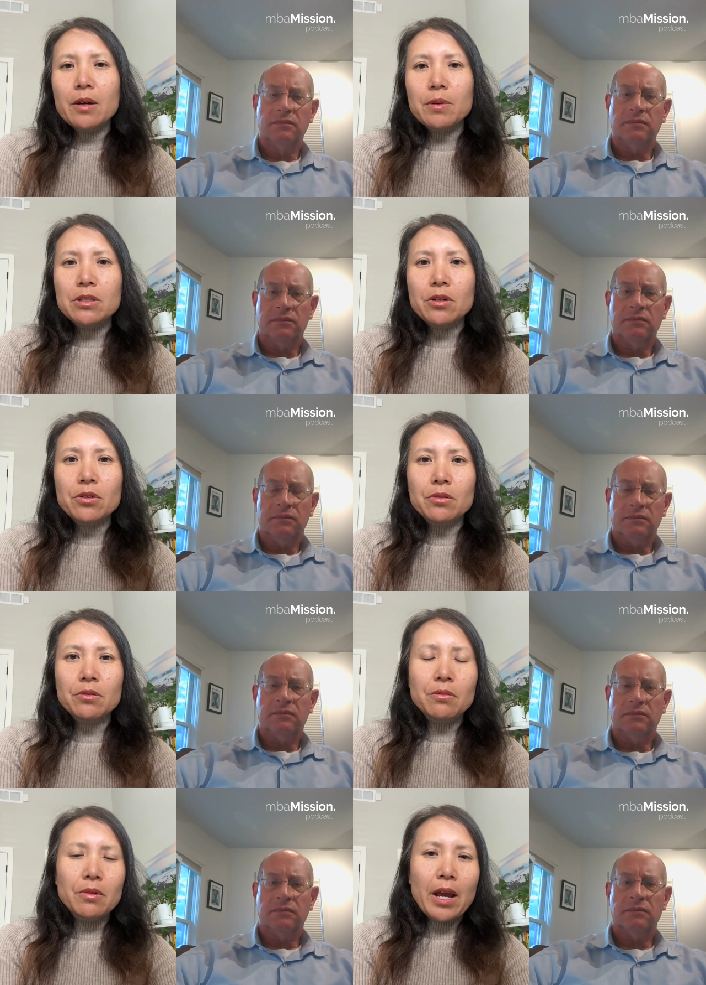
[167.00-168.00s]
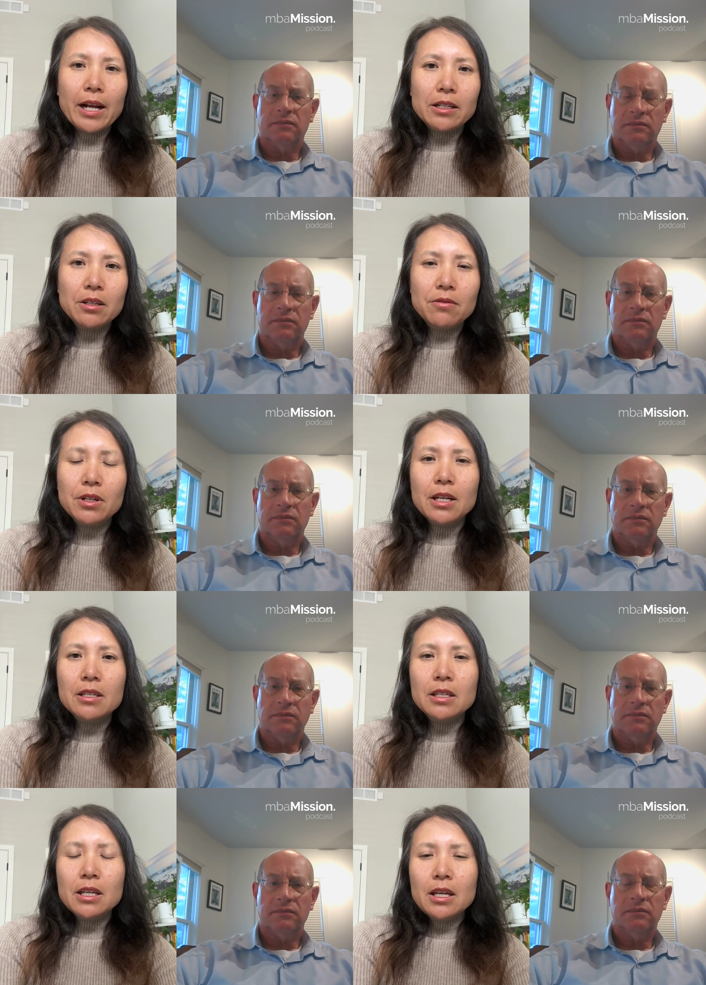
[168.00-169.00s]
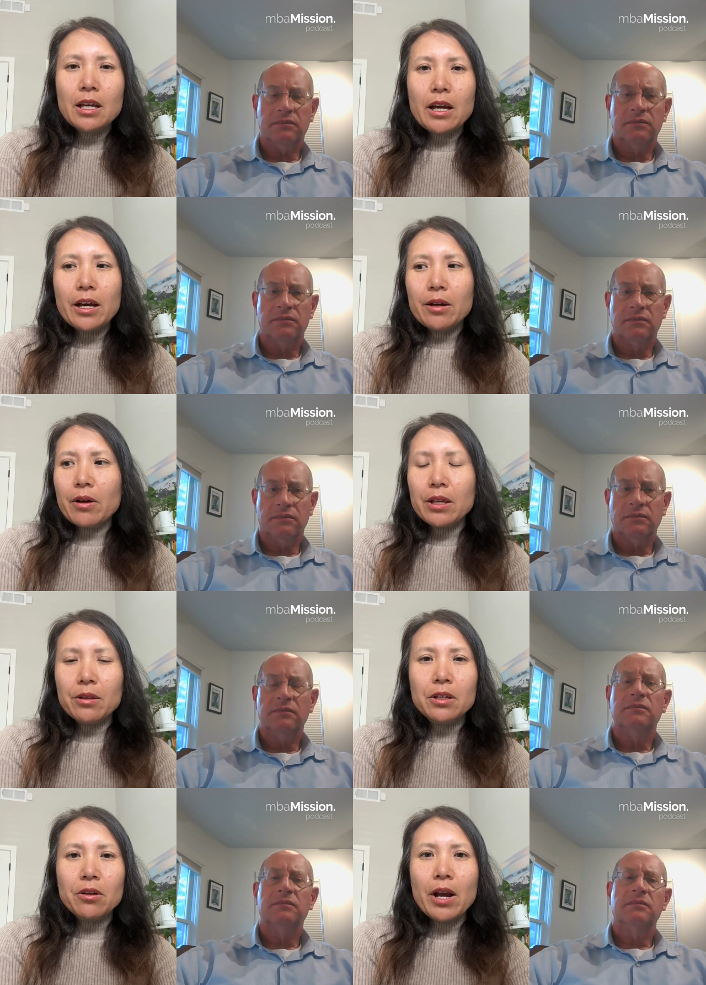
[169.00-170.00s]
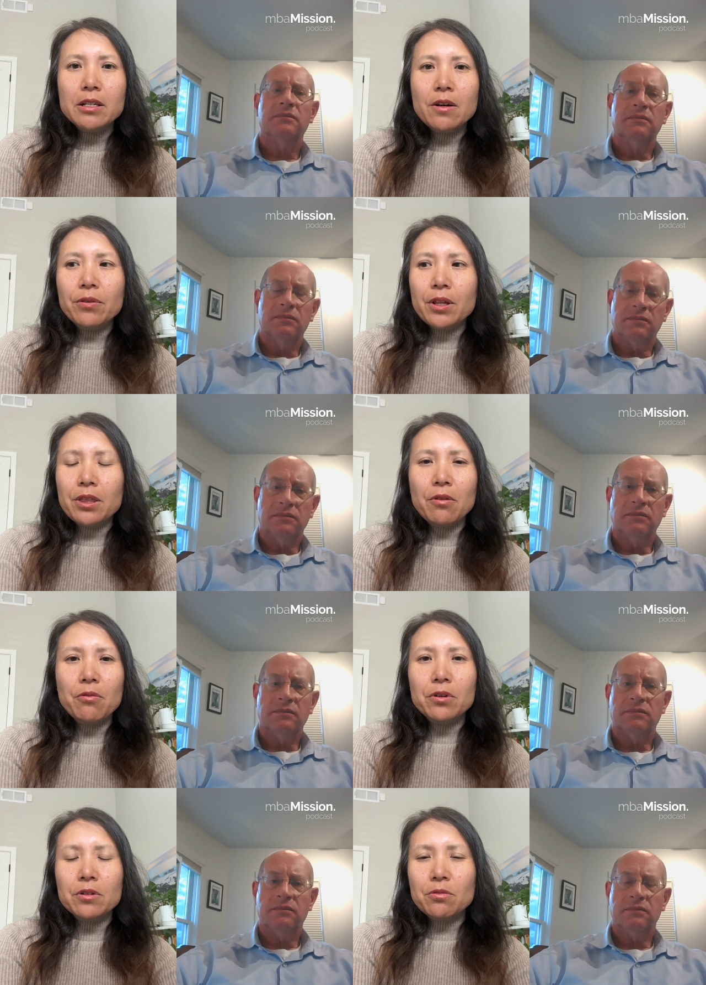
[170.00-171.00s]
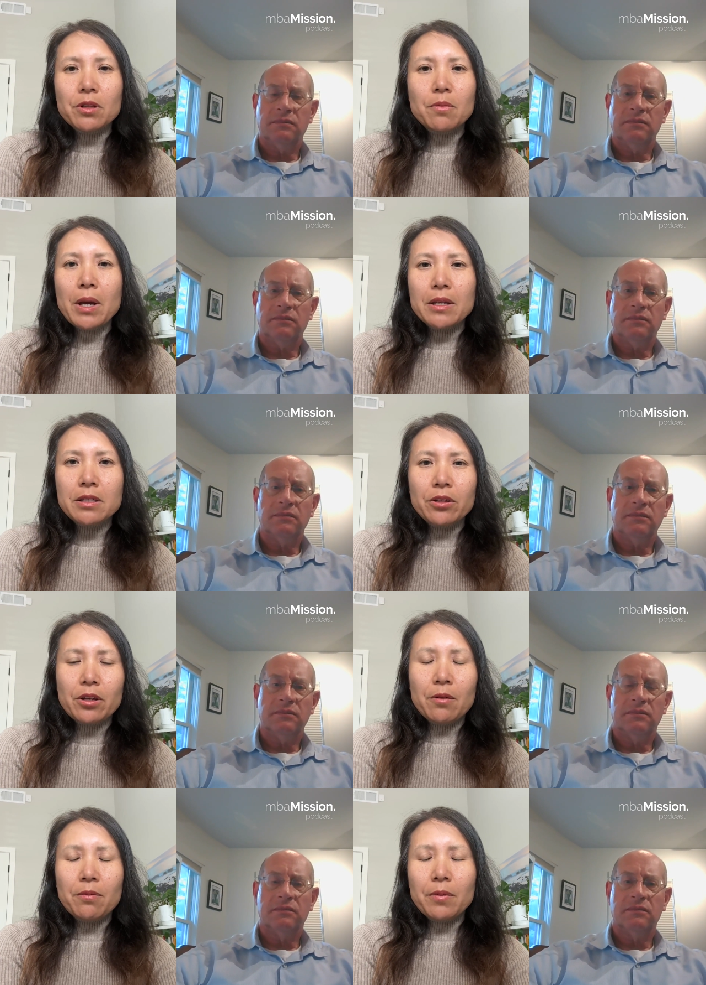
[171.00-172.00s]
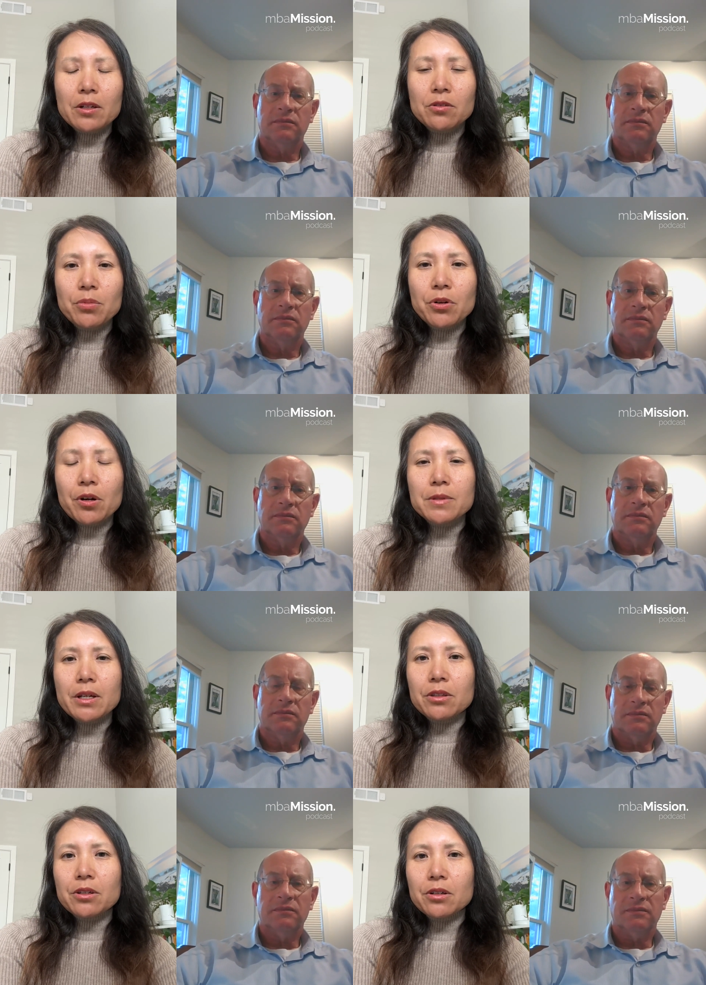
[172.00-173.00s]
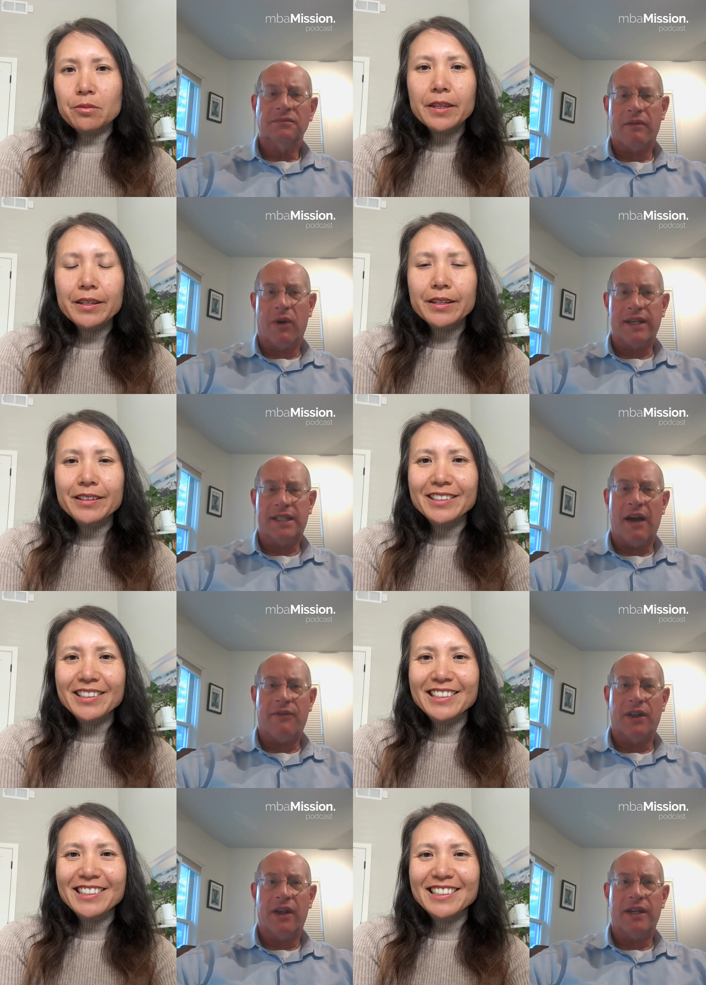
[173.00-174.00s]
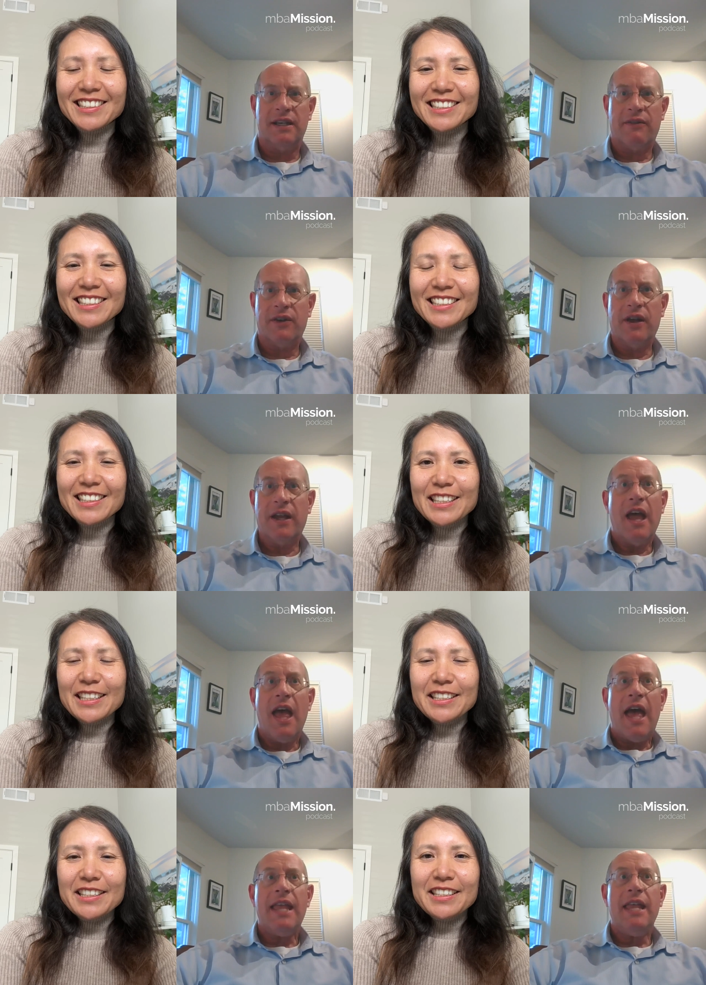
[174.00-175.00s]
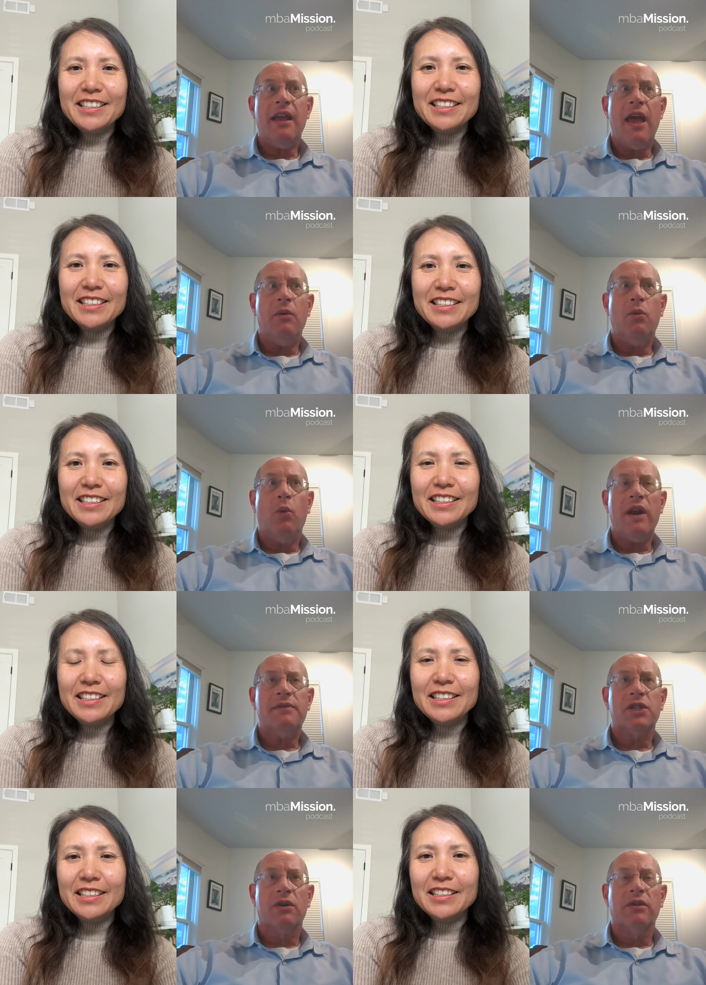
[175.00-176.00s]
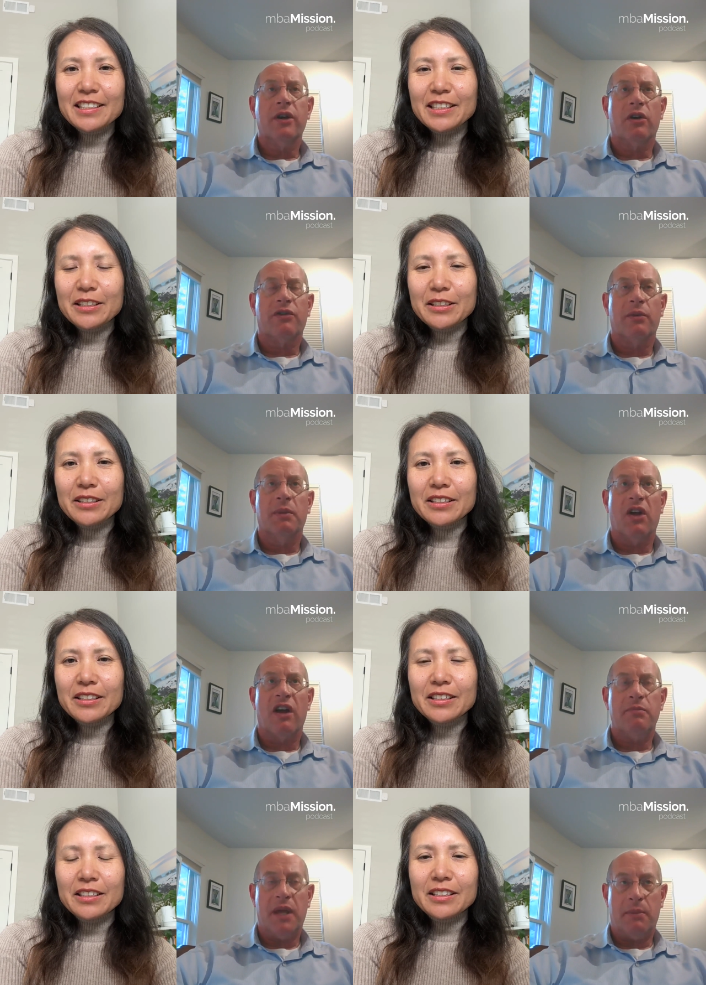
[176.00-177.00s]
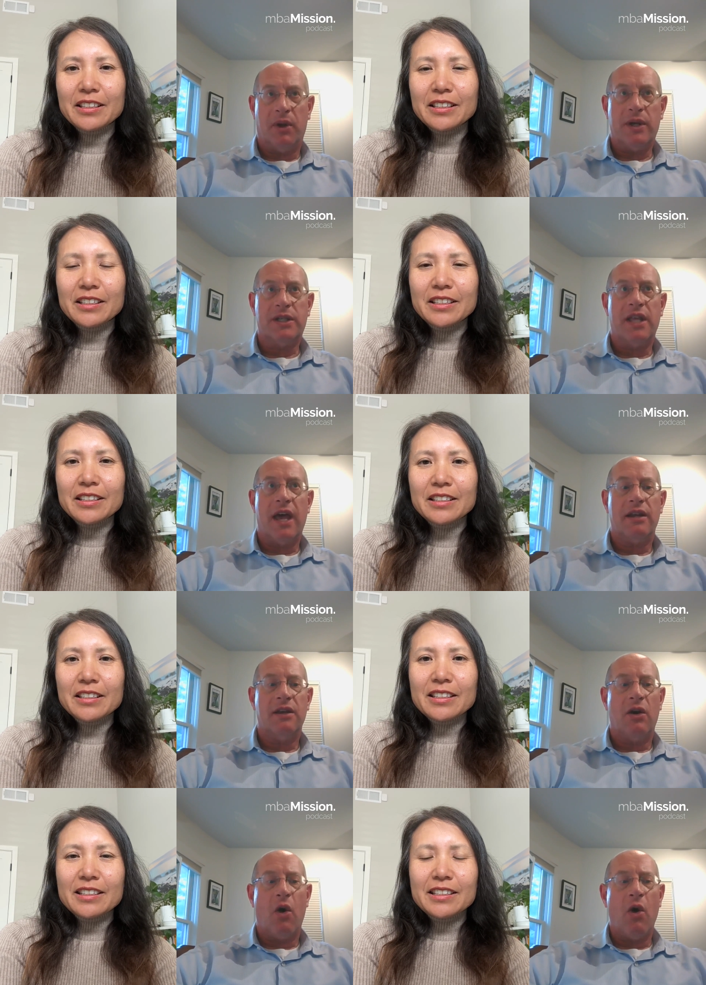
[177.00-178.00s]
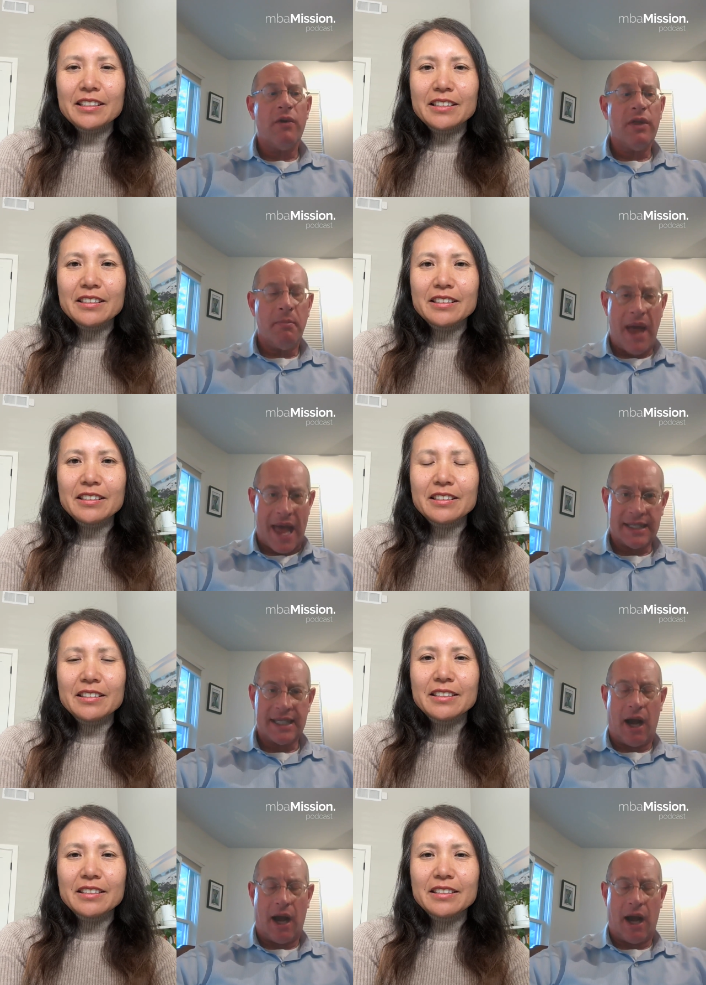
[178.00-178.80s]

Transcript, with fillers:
Speaker 1: um, its own activities. Uh, I, you know, I definitely think Wharton's one of the best healthcare management programs out
Speaker 2: there. Right. Definitely. Definitely. And what I've certainly heard from a lot of people is that over the past